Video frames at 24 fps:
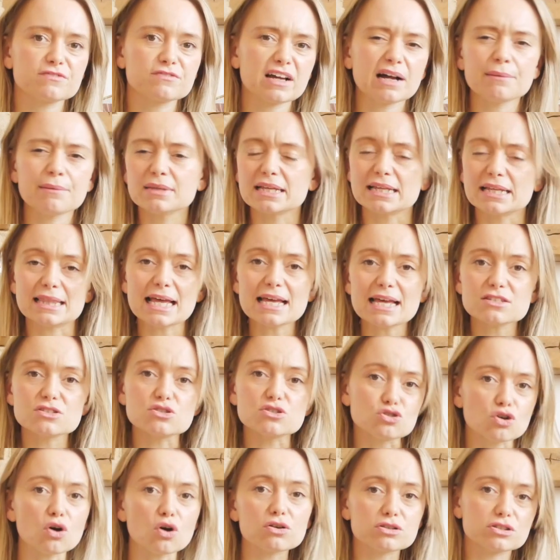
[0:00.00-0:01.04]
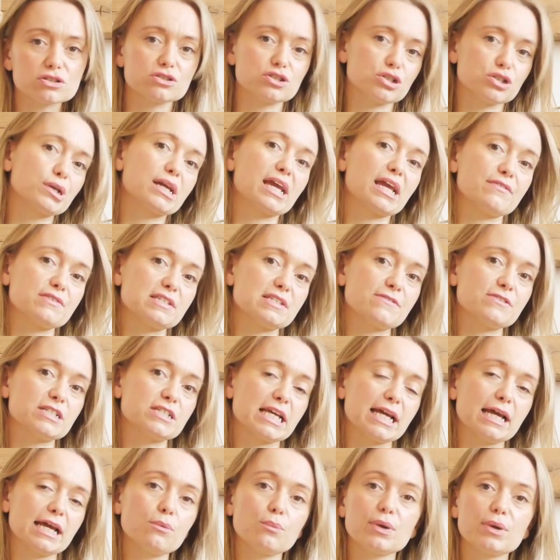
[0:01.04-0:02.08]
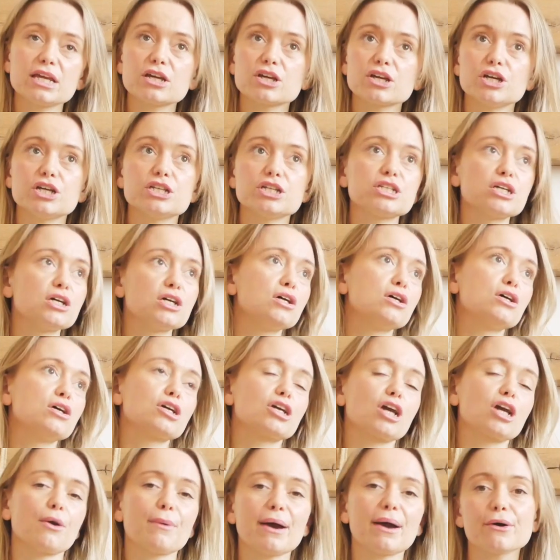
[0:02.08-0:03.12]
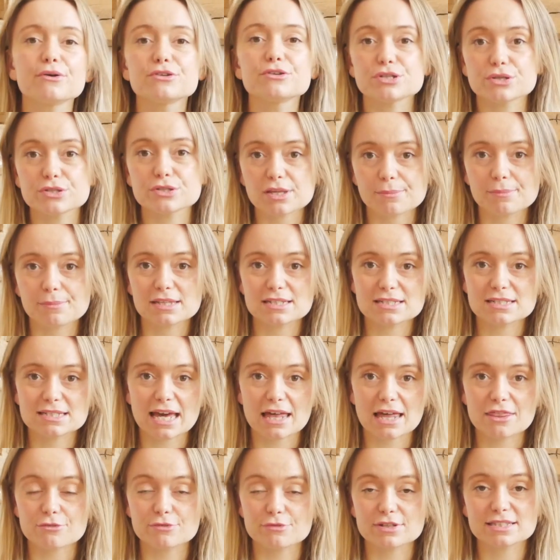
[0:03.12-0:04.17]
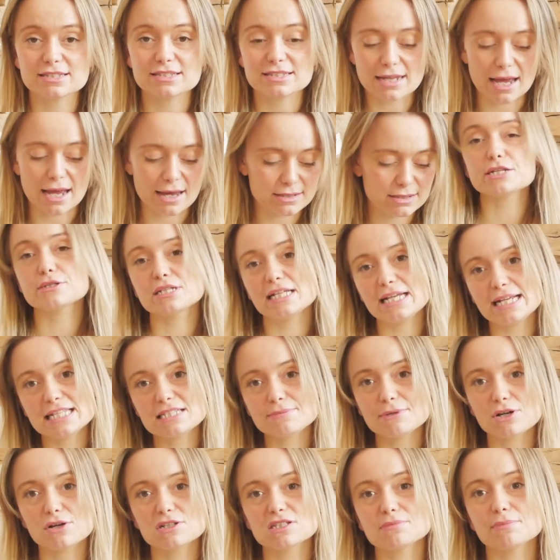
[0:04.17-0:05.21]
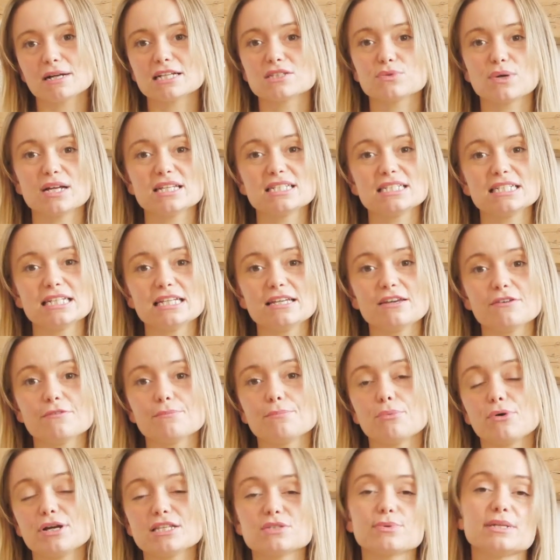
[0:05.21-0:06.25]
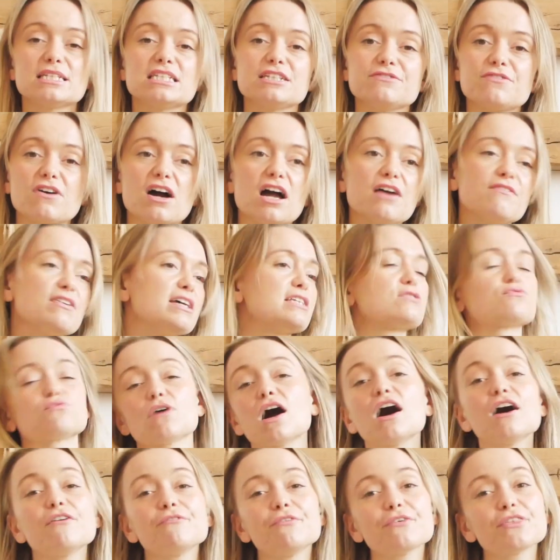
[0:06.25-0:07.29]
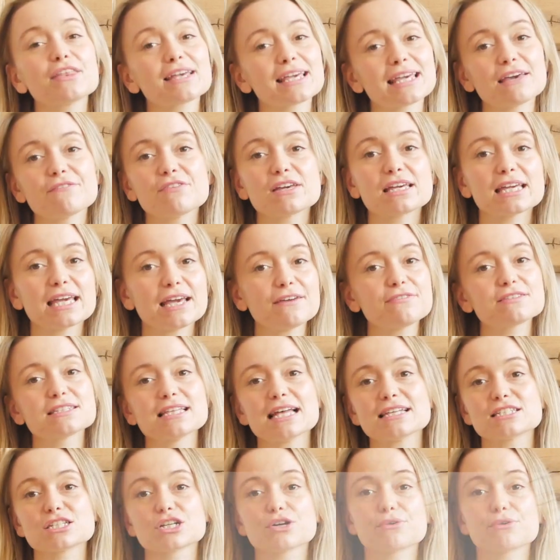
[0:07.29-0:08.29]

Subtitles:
and family? Let's not do gifts this year. We could go out and do something together instead. Which leads me on to my point 25 is rather than giving gifts, let's